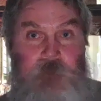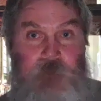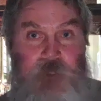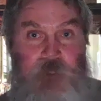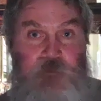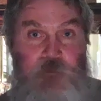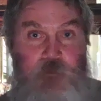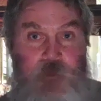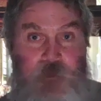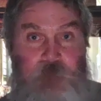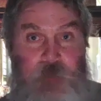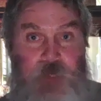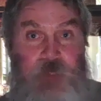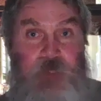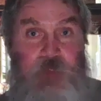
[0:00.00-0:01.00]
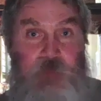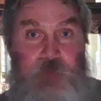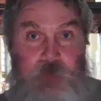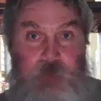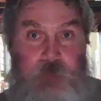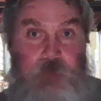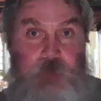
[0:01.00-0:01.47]
the Jewish people
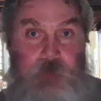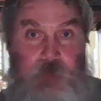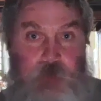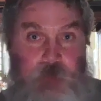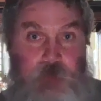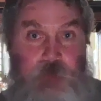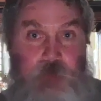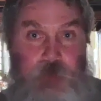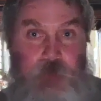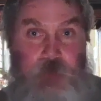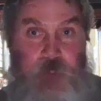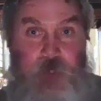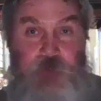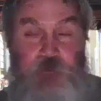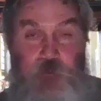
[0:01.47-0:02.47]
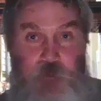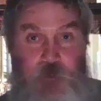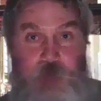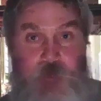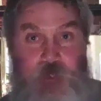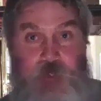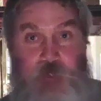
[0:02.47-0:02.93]
as one man
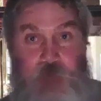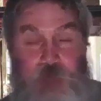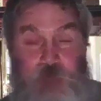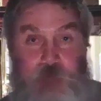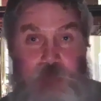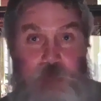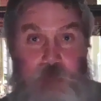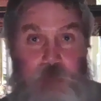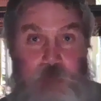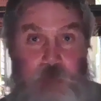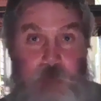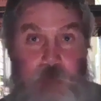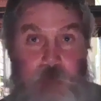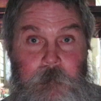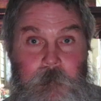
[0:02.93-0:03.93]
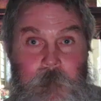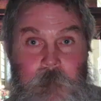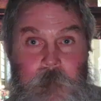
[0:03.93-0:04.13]
as one man